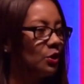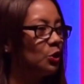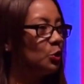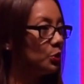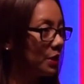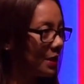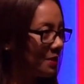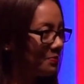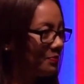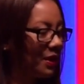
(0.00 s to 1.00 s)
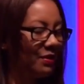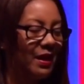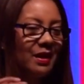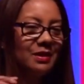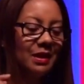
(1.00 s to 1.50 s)
Unity,
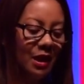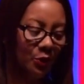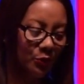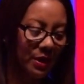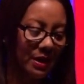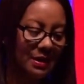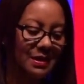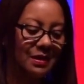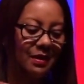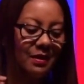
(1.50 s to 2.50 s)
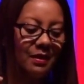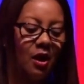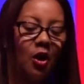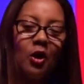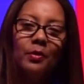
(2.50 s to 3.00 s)
that togetherness,
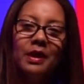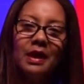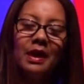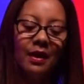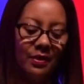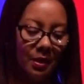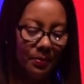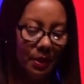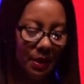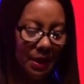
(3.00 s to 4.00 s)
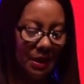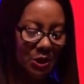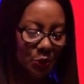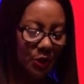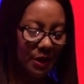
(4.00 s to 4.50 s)
harmony, and the ability
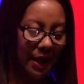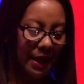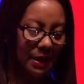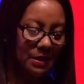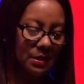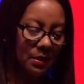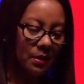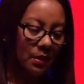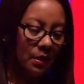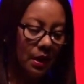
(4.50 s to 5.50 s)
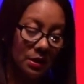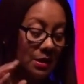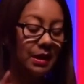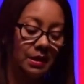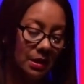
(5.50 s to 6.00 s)
to unite, to
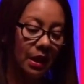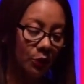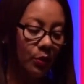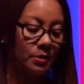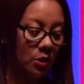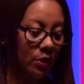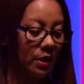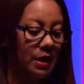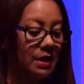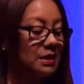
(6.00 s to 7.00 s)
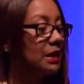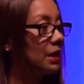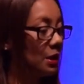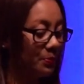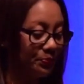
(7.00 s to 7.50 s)
stand together, is
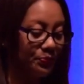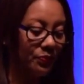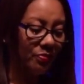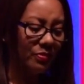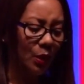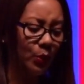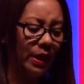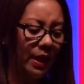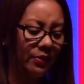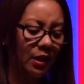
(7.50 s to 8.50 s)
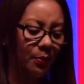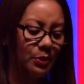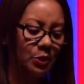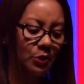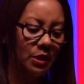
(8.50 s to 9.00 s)
key. We had the
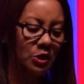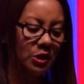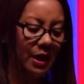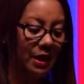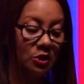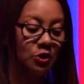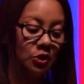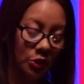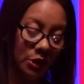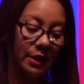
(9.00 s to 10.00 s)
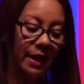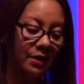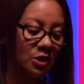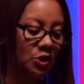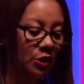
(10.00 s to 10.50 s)
opportunity to unite
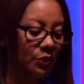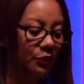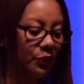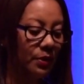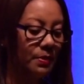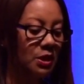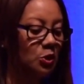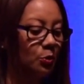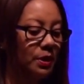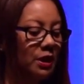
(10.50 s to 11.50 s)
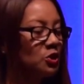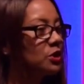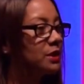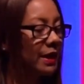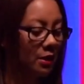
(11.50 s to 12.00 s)
this year for the midterm
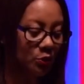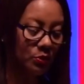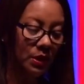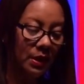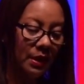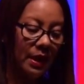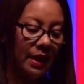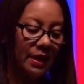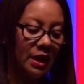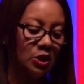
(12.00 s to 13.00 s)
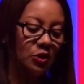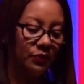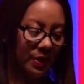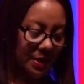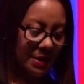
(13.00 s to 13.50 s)
election cycle, and each of
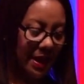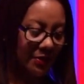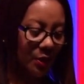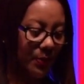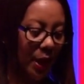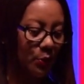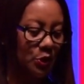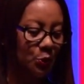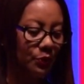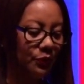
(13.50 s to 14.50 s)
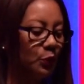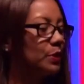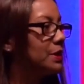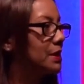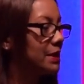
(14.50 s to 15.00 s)
us had the power to
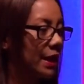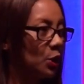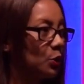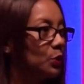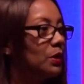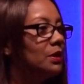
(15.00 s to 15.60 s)
influence the cycle,